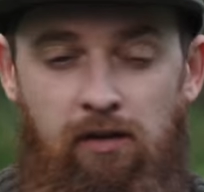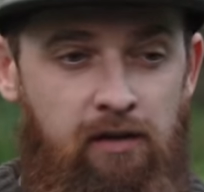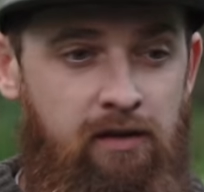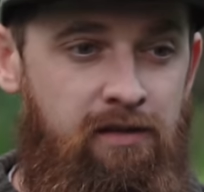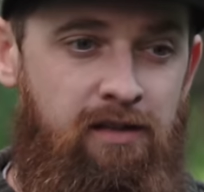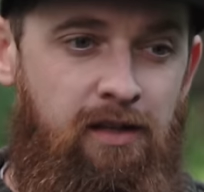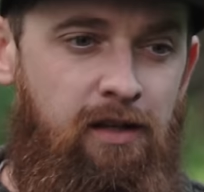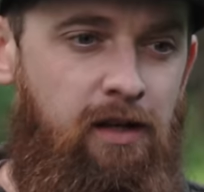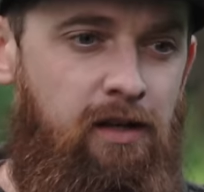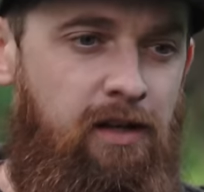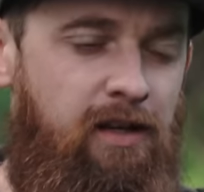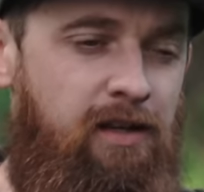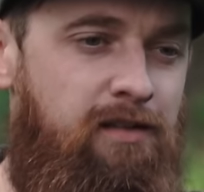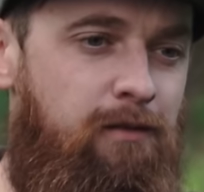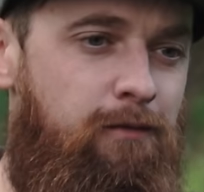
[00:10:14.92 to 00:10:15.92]
And like I said
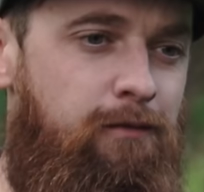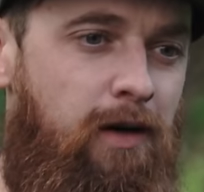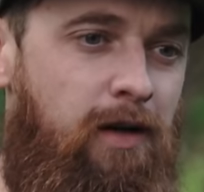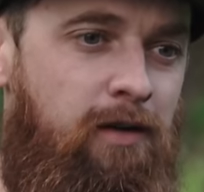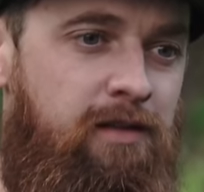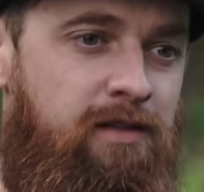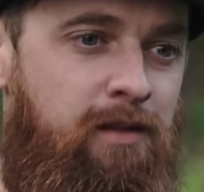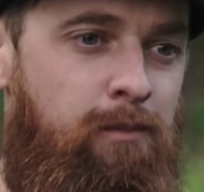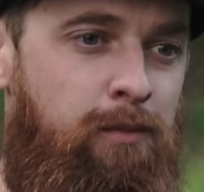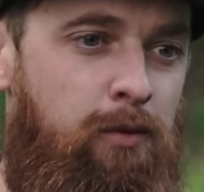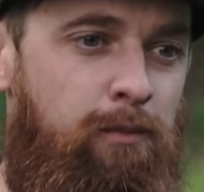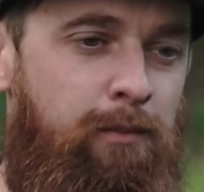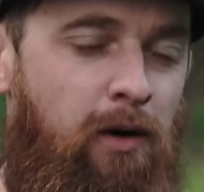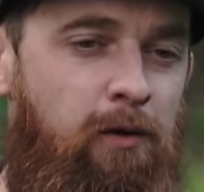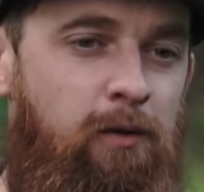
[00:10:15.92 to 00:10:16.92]
earlier, it's a very
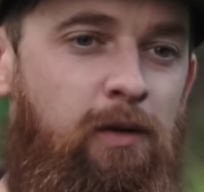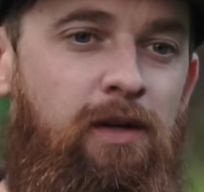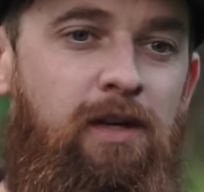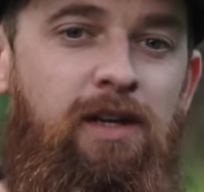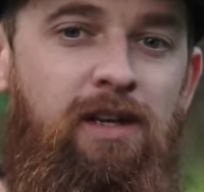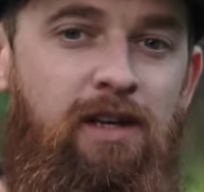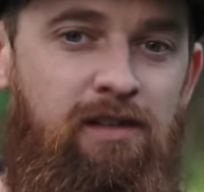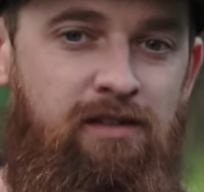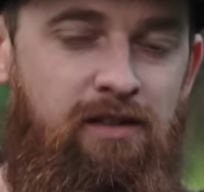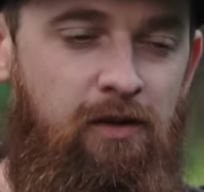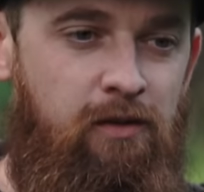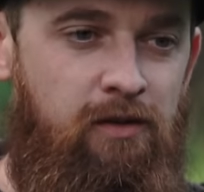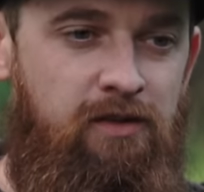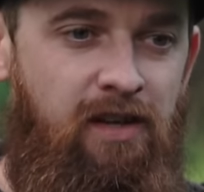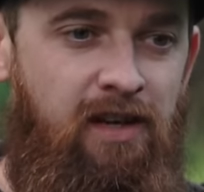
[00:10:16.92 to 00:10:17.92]
simple boat. It's
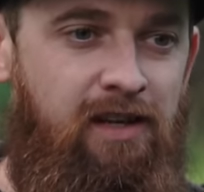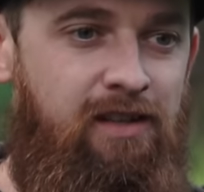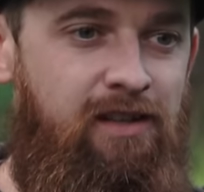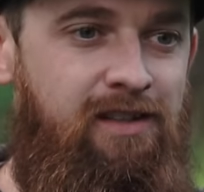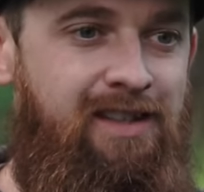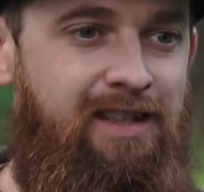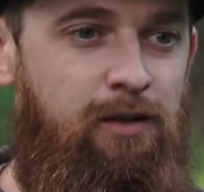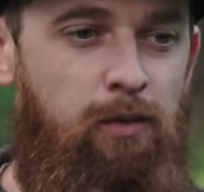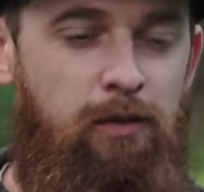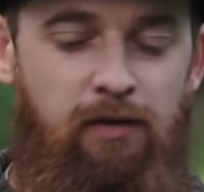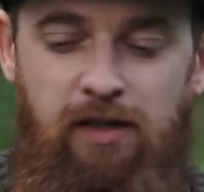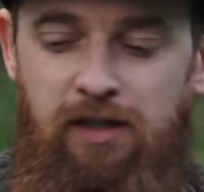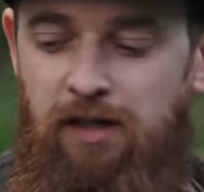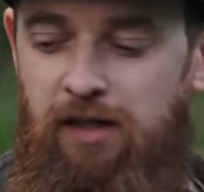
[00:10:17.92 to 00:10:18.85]
got the tech that you need within